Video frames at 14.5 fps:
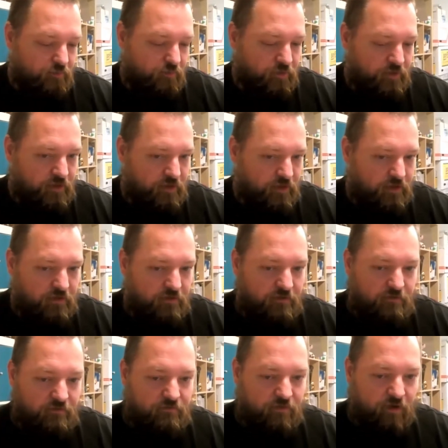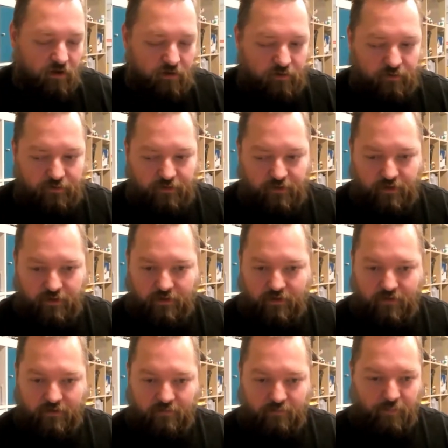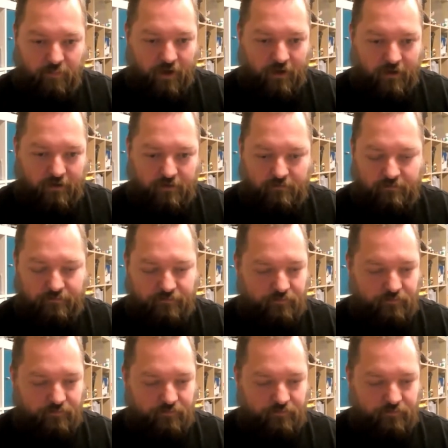being followed by,